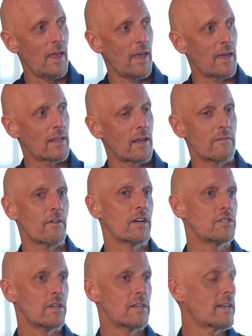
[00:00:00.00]
And I
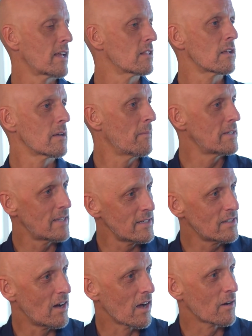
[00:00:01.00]
invite you to take a look at my
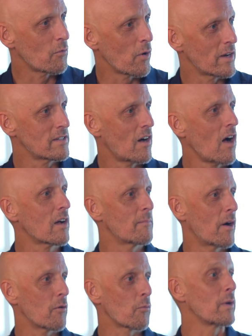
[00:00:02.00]
TED Talk, where I talk
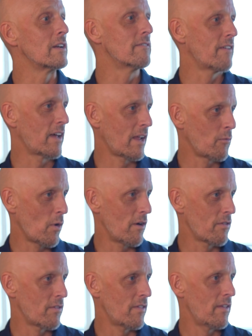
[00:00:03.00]
about redefining
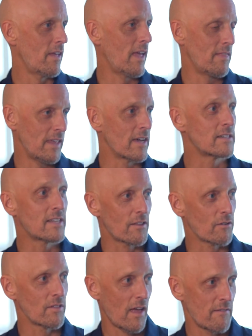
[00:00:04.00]
wealth and the
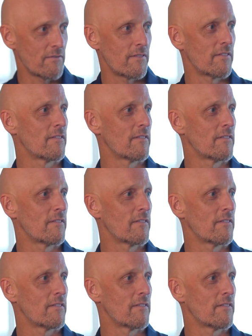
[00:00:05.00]
untethered life.